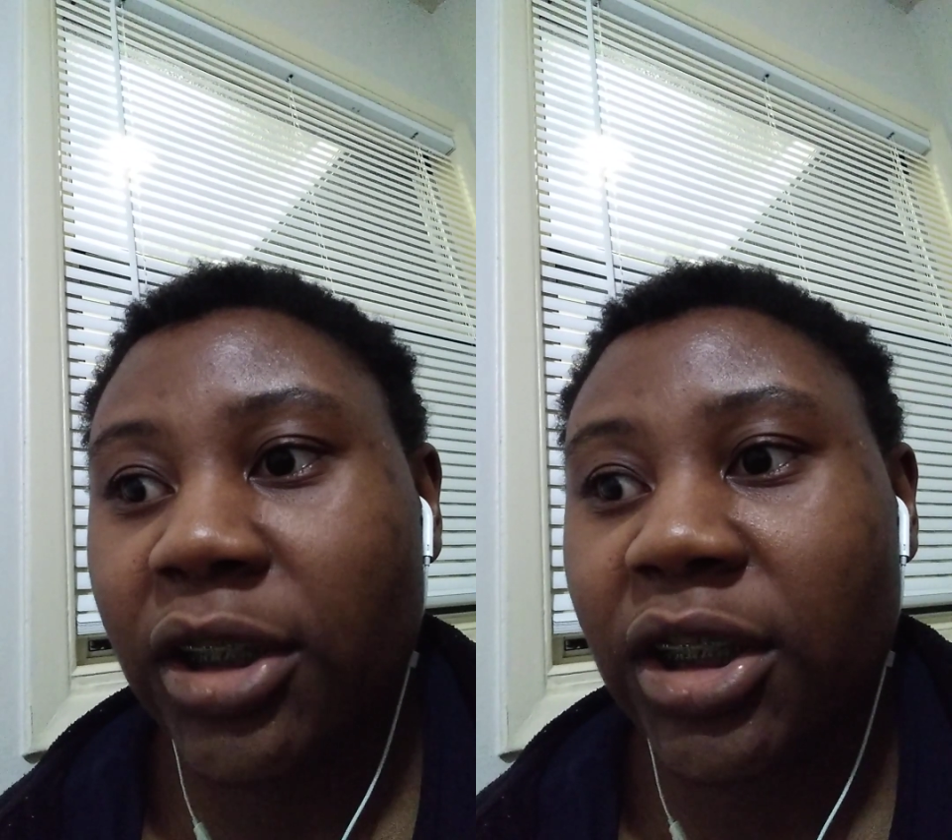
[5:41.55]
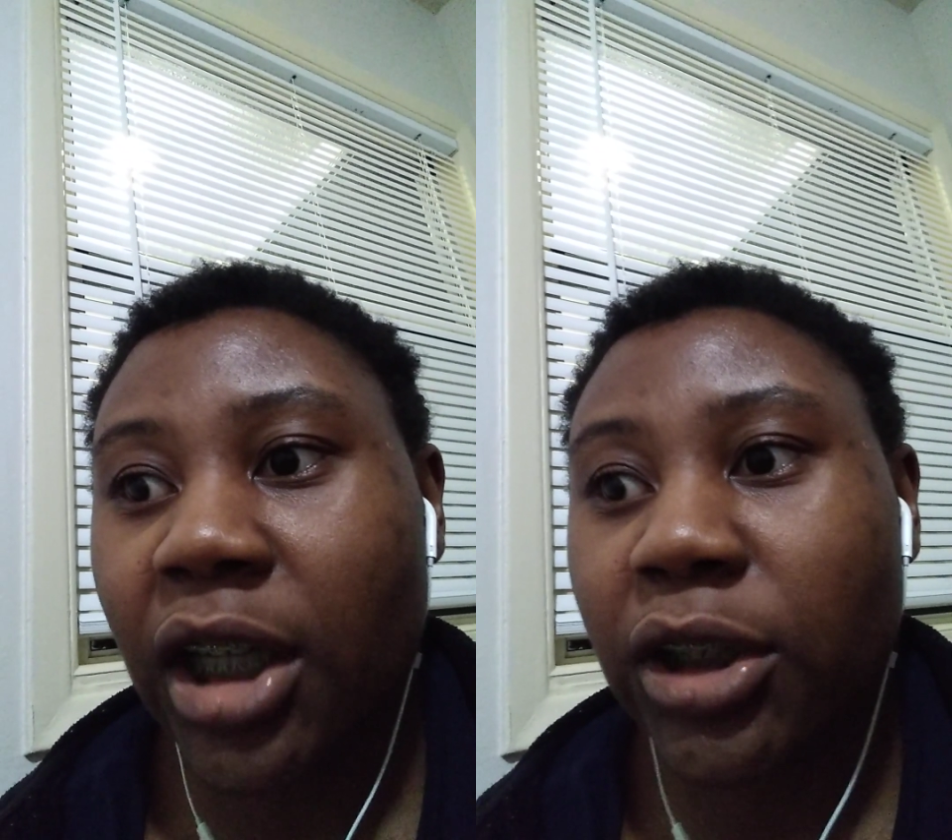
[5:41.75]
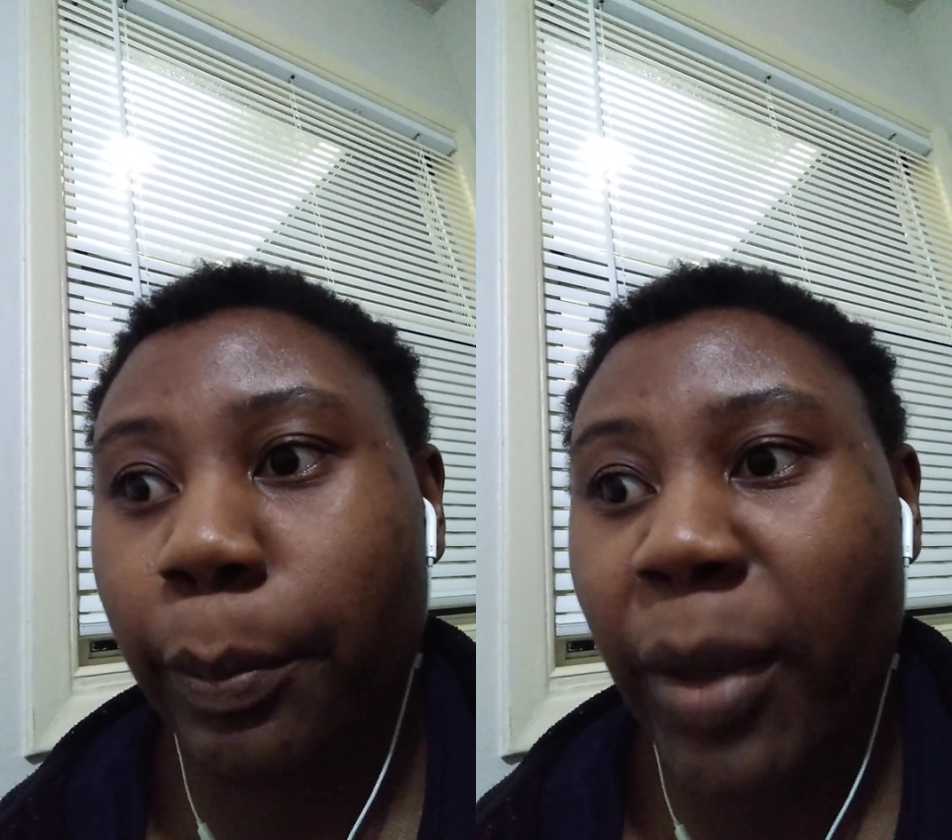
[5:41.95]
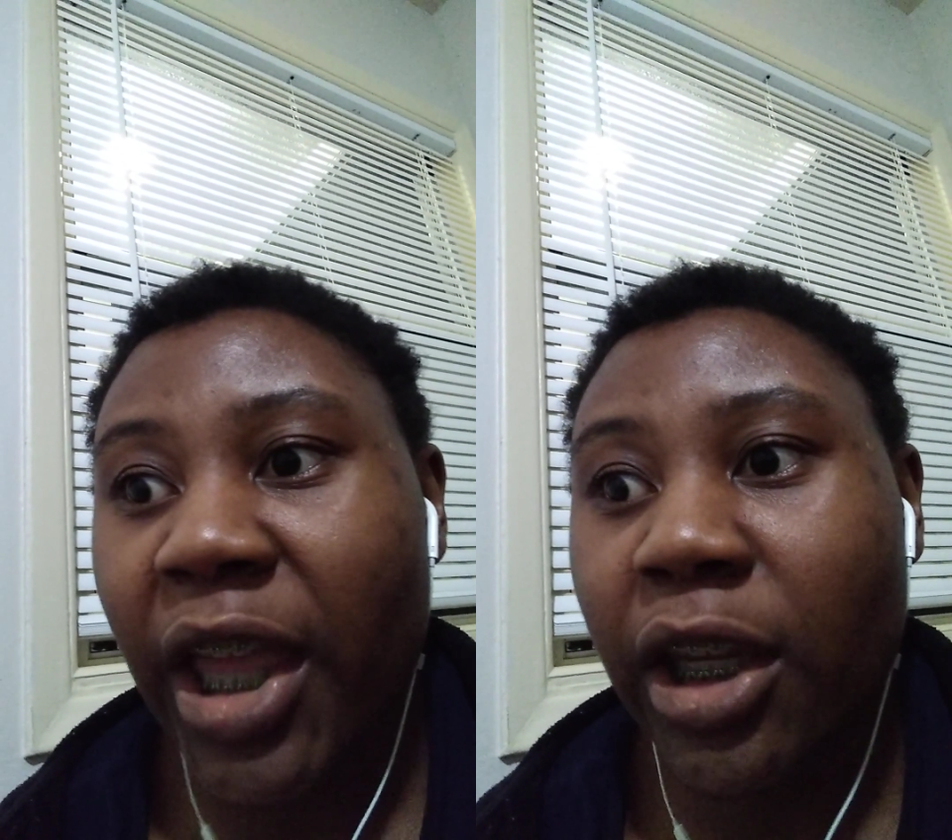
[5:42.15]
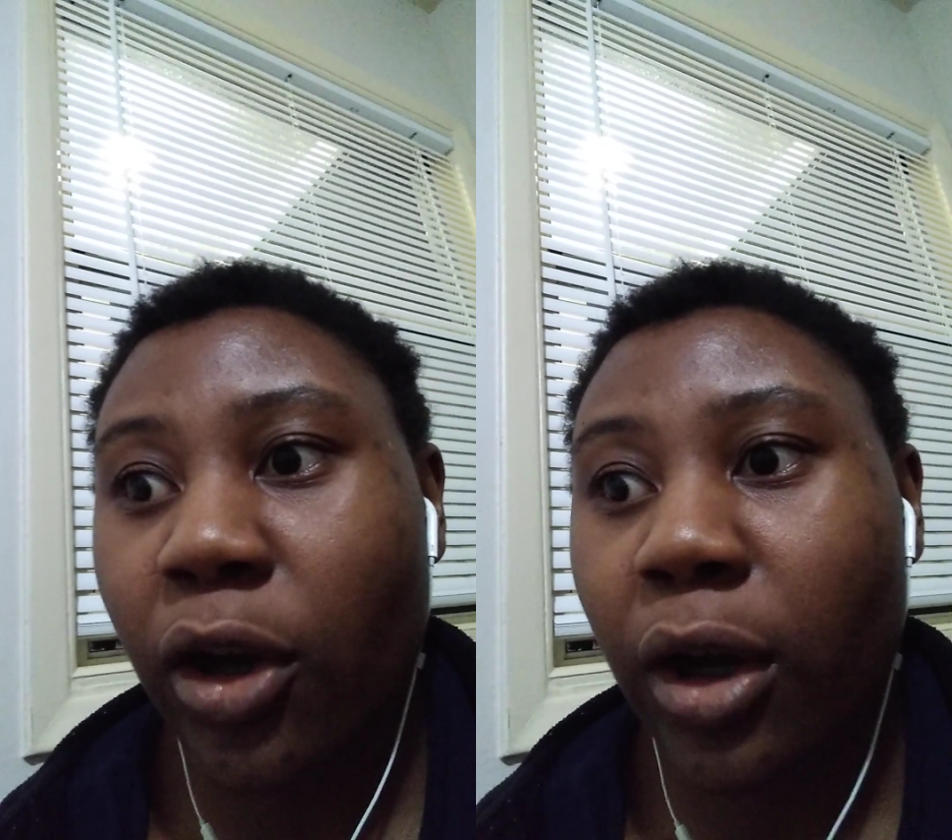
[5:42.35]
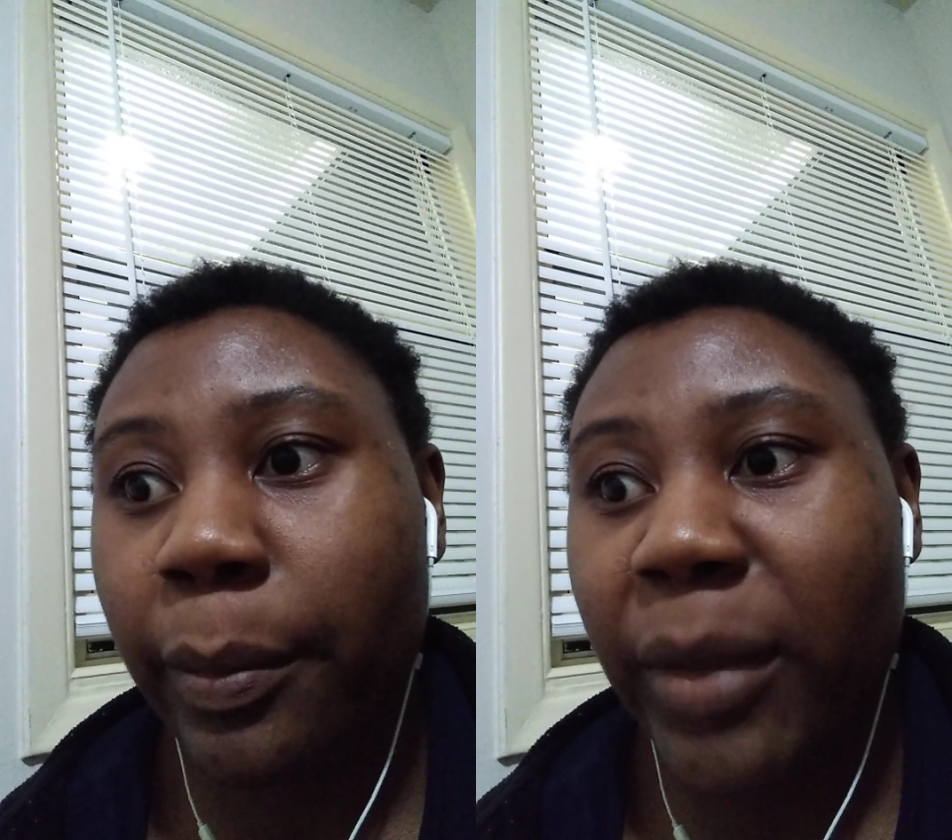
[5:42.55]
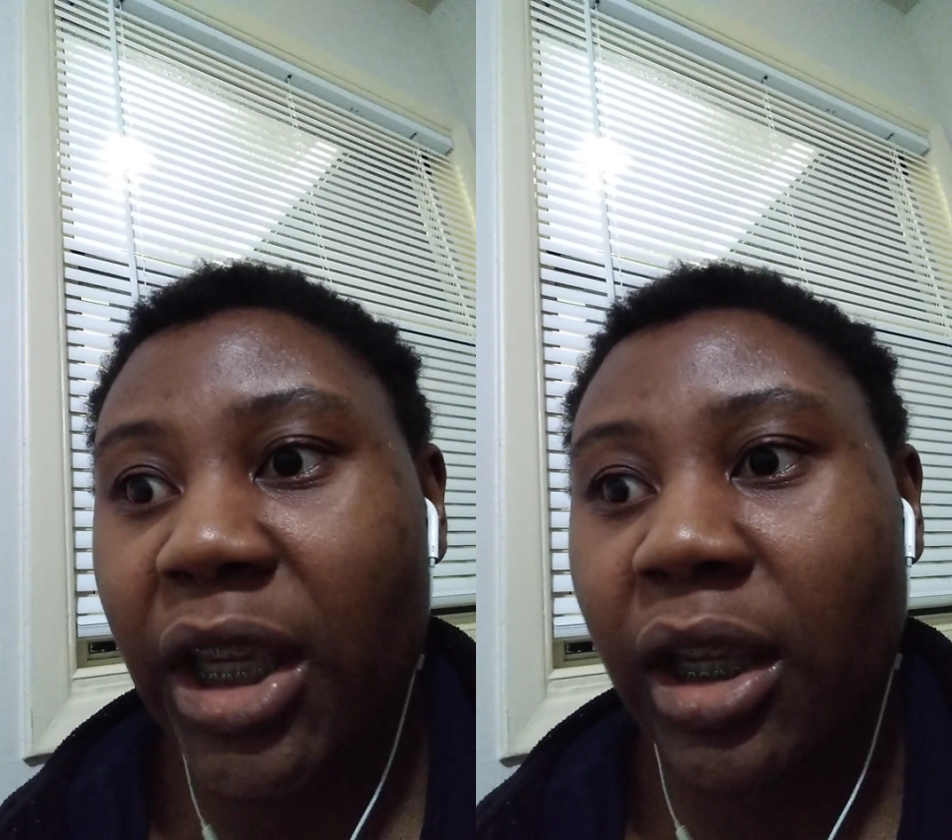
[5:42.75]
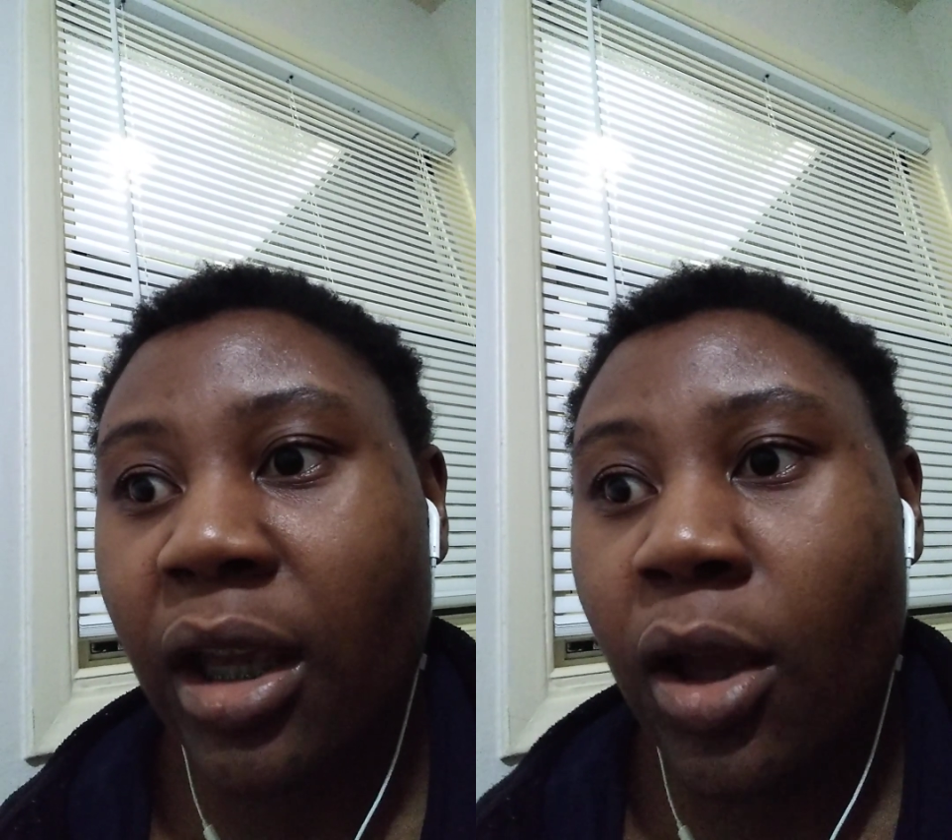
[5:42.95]
stuck dependent on
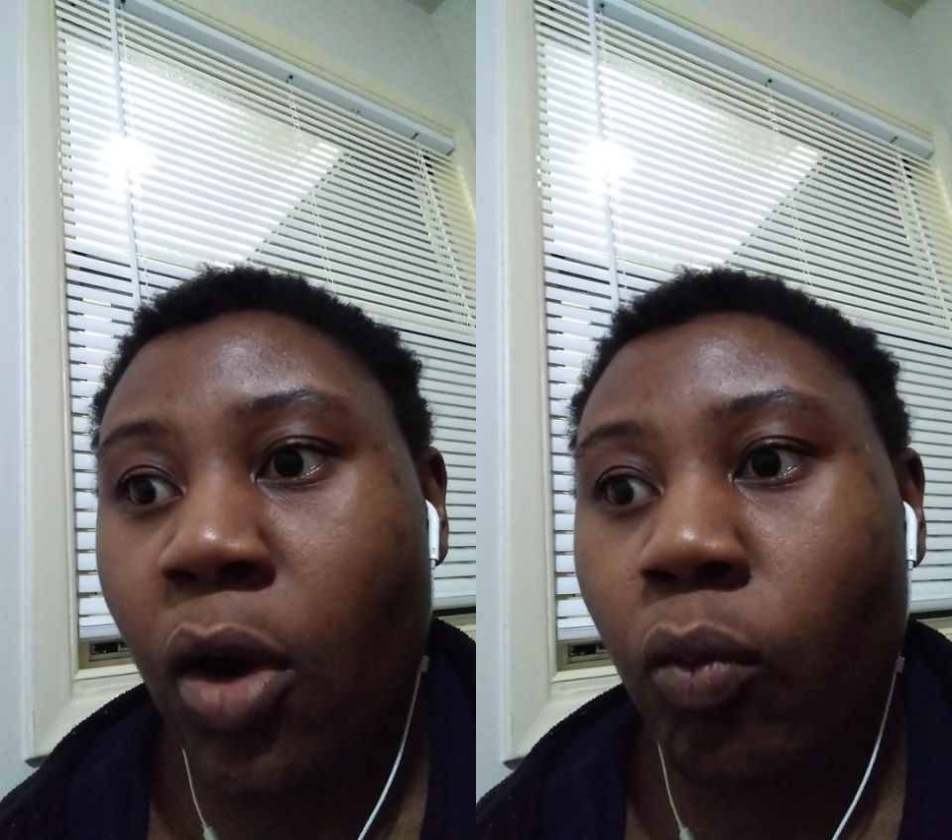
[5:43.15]
me,